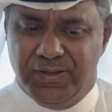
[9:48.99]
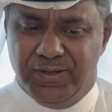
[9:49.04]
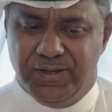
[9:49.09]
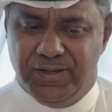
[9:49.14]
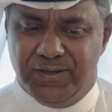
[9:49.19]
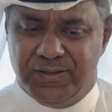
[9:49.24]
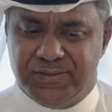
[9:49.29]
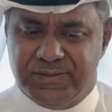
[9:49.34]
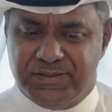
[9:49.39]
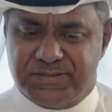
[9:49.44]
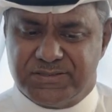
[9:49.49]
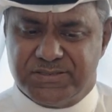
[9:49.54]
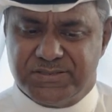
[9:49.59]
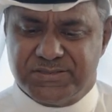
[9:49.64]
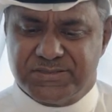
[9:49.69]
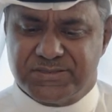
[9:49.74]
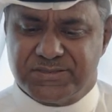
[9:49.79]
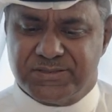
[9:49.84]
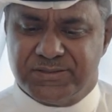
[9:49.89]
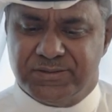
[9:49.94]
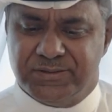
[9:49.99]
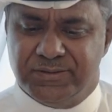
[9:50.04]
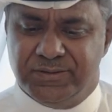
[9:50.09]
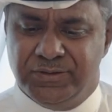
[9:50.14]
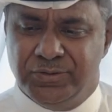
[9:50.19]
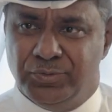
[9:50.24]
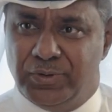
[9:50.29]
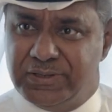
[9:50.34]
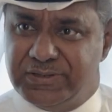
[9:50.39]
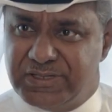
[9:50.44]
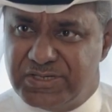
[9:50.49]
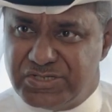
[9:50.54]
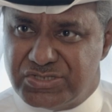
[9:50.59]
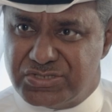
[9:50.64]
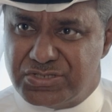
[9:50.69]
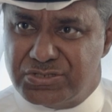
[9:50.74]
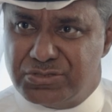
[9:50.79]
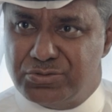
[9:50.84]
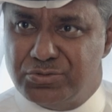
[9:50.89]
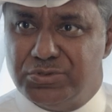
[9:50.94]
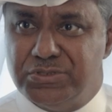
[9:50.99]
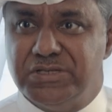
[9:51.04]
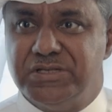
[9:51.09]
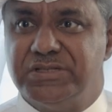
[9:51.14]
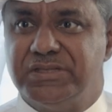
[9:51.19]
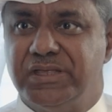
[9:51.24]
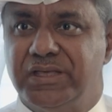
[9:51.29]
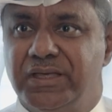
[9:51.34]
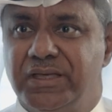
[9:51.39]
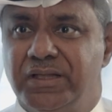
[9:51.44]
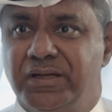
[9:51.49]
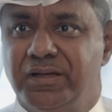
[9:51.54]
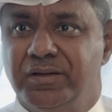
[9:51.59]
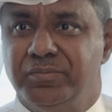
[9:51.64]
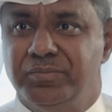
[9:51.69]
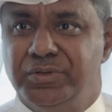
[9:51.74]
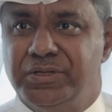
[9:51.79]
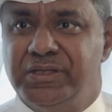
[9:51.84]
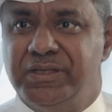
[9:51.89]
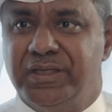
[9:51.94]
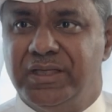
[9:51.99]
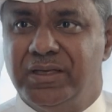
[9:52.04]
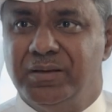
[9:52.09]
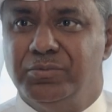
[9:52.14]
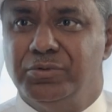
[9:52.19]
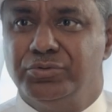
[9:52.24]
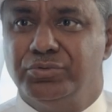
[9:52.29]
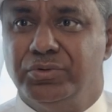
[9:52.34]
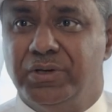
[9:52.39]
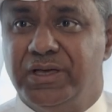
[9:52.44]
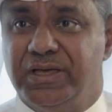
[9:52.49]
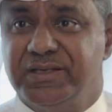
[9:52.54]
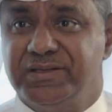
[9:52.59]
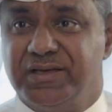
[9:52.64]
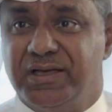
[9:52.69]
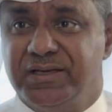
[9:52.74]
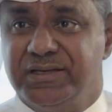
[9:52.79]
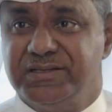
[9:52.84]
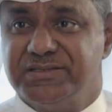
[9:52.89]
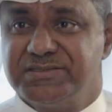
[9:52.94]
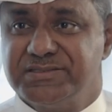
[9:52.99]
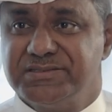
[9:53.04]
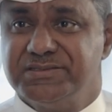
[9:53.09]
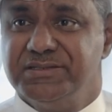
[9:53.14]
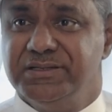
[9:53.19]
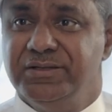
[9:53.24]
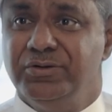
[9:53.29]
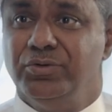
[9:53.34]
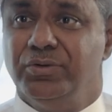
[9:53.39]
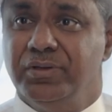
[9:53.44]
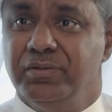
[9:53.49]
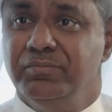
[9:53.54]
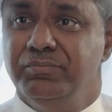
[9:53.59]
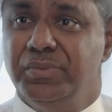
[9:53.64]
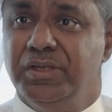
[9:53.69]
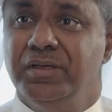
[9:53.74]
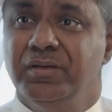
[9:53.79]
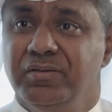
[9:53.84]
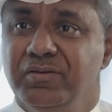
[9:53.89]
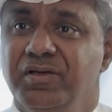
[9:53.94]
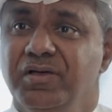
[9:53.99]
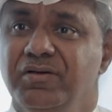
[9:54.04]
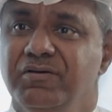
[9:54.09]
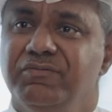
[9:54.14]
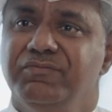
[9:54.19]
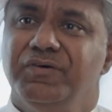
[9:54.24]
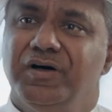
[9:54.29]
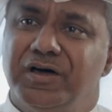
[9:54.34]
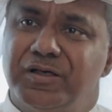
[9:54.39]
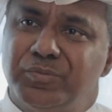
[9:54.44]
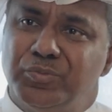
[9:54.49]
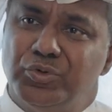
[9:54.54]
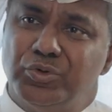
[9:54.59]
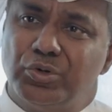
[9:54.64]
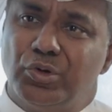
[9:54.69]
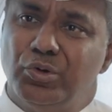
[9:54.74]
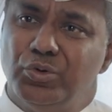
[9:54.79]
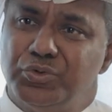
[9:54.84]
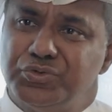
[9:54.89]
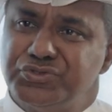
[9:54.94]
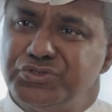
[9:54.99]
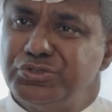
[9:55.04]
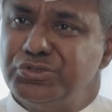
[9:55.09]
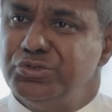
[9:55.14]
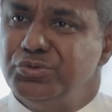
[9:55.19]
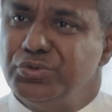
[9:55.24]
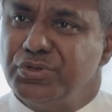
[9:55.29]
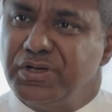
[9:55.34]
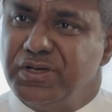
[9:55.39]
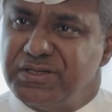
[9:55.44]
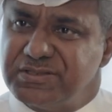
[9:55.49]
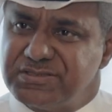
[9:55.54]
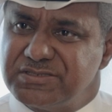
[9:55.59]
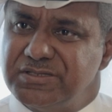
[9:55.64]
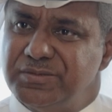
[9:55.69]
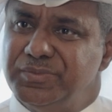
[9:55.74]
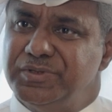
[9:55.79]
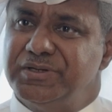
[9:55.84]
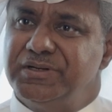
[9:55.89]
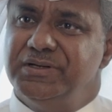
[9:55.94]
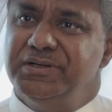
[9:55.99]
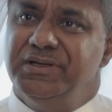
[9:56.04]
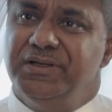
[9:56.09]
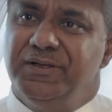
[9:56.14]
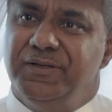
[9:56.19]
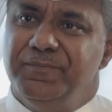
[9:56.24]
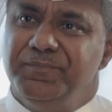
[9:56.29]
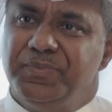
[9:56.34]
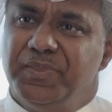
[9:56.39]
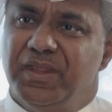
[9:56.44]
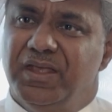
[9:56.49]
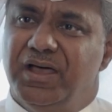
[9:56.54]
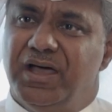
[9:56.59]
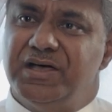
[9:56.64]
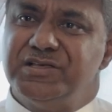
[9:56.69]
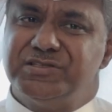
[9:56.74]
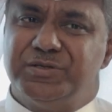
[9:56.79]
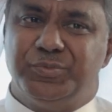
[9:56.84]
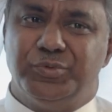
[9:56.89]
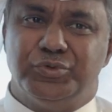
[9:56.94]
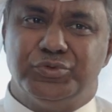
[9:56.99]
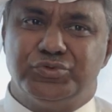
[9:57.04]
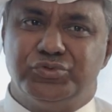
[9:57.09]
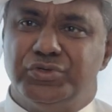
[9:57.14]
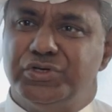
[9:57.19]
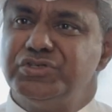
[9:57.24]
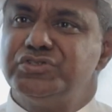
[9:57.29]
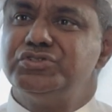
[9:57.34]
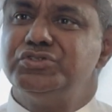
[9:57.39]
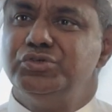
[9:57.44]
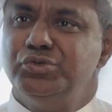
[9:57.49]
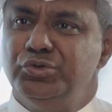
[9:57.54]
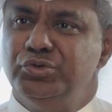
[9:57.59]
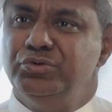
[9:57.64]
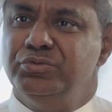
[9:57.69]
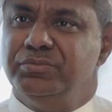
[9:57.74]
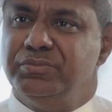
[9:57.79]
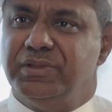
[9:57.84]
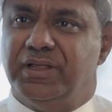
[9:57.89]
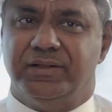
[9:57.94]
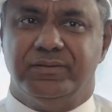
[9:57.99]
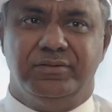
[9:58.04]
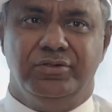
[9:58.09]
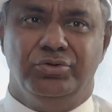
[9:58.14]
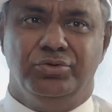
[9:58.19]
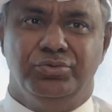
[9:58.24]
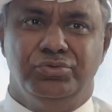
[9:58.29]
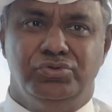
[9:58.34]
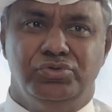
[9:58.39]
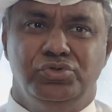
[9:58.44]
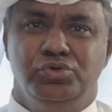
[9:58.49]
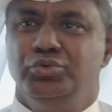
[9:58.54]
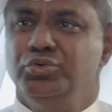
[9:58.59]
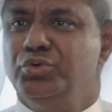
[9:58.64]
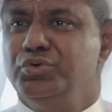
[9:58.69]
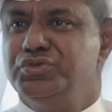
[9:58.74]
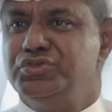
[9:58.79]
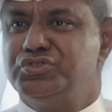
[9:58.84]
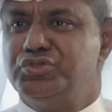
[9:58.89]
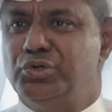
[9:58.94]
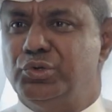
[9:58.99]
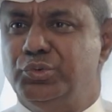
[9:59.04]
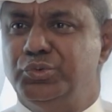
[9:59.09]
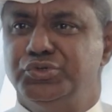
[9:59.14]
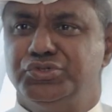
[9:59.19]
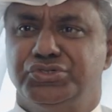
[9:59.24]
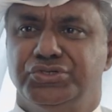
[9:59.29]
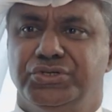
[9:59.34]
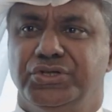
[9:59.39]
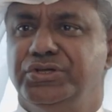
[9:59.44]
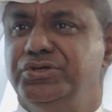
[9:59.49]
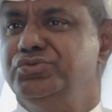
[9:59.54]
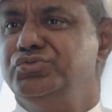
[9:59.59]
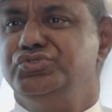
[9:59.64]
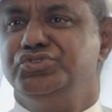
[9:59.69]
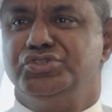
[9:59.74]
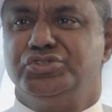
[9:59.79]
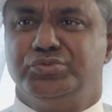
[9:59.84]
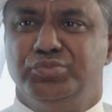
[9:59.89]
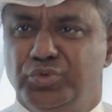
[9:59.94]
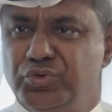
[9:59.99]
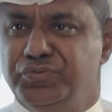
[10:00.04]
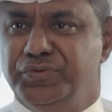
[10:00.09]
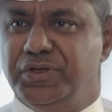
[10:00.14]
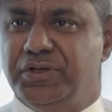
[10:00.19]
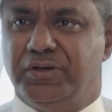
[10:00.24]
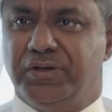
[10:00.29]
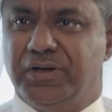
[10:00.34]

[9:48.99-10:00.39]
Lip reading: This is attention to detail and being able to, I guess, be far more closer to your customer, as opposed to assume that you know the solution and you're just moving